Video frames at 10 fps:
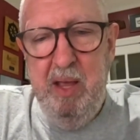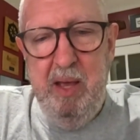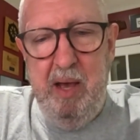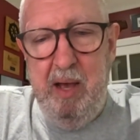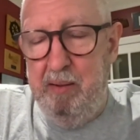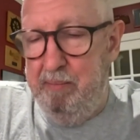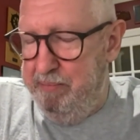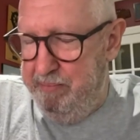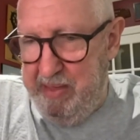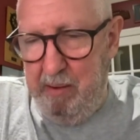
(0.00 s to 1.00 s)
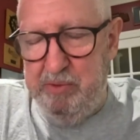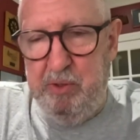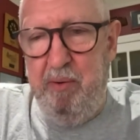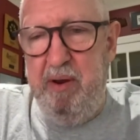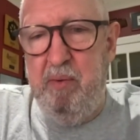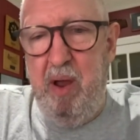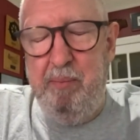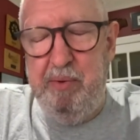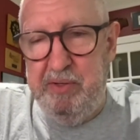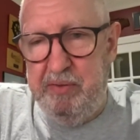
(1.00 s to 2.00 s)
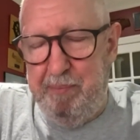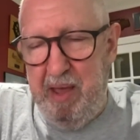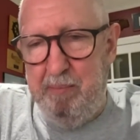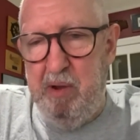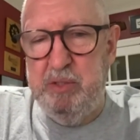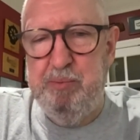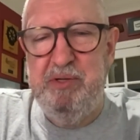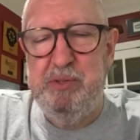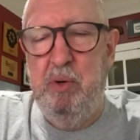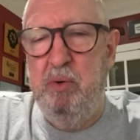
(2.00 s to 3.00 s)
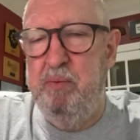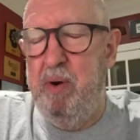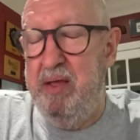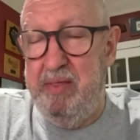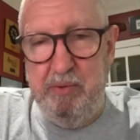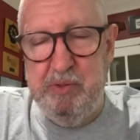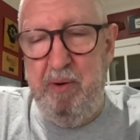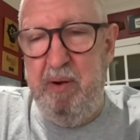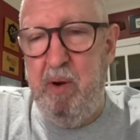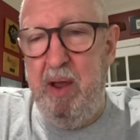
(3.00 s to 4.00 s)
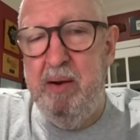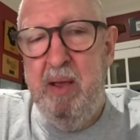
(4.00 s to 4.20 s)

That was a great ride. We did the Panama Express Gold ride. That was a great ride,